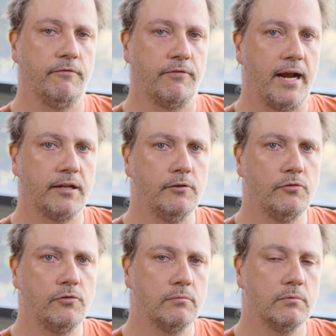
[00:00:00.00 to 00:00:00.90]

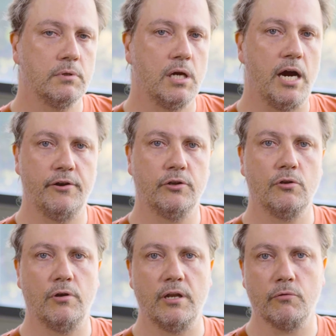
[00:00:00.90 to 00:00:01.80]
Fractals are
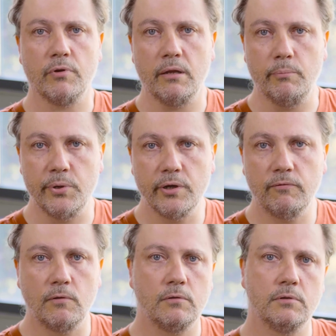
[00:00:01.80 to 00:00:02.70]
not only really
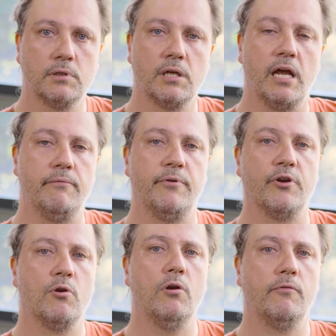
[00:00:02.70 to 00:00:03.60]
beautiful and
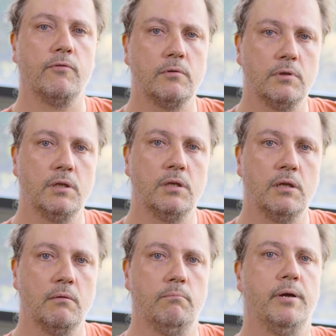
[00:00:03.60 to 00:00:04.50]
very colorful,
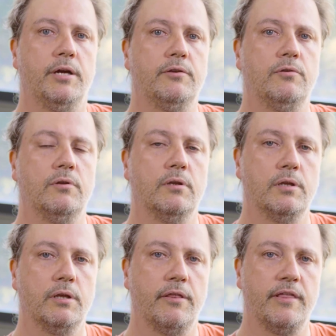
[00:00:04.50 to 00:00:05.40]
but
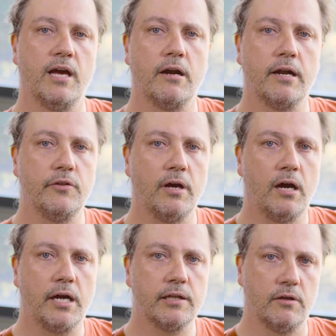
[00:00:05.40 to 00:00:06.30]
they are at the
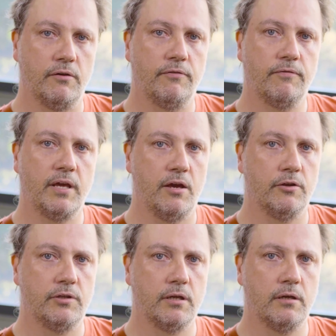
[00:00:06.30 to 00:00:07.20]
heart of
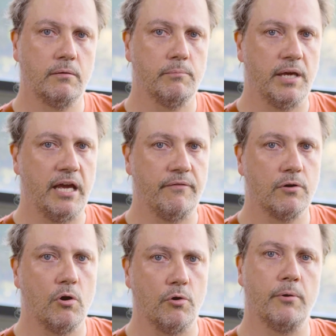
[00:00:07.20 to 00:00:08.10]
chaotic
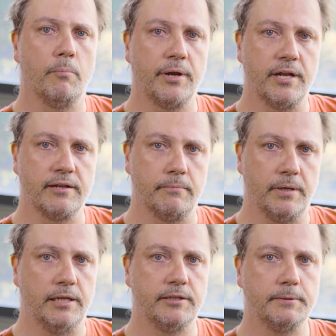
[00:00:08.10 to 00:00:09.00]
behavior or
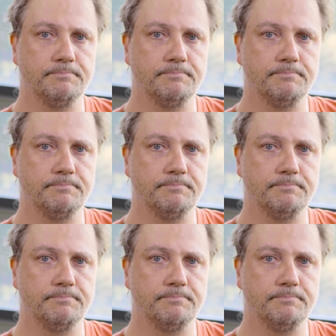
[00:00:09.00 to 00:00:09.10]
unpredictability.